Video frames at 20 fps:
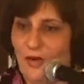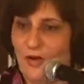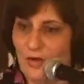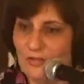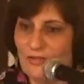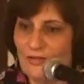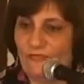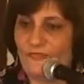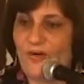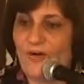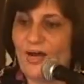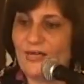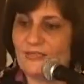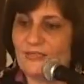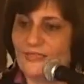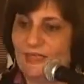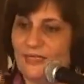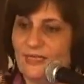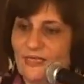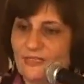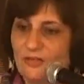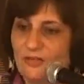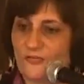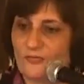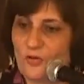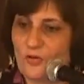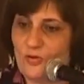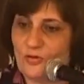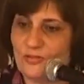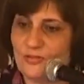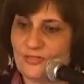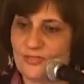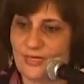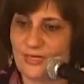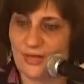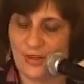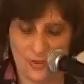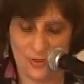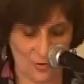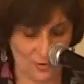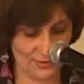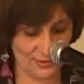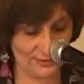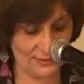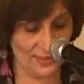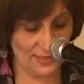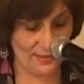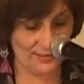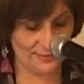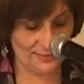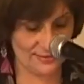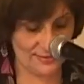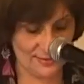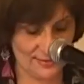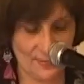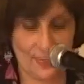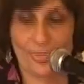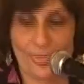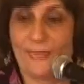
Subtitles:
or the fast series of notes, or the tans.